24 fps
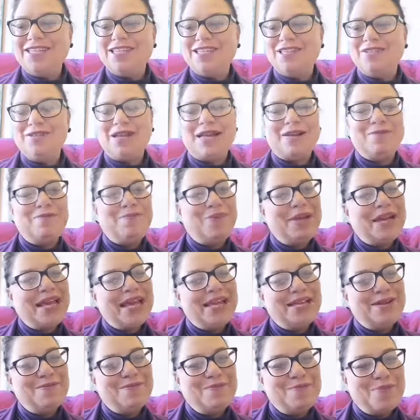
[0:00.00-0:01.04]
you, and
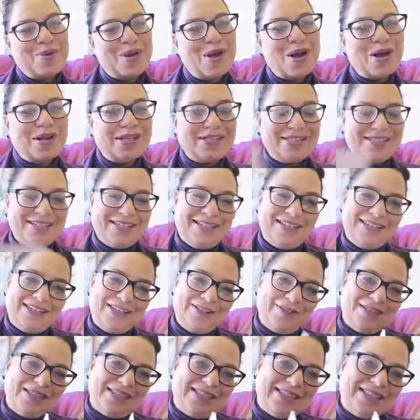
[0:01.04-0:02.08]
played a part in
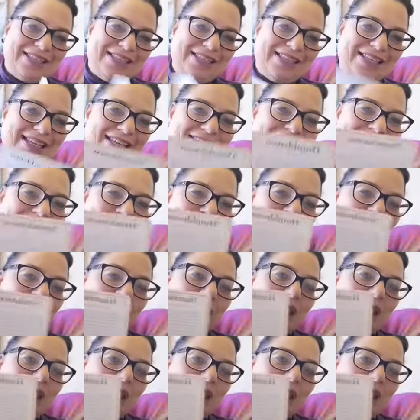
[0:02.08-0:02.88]
your success.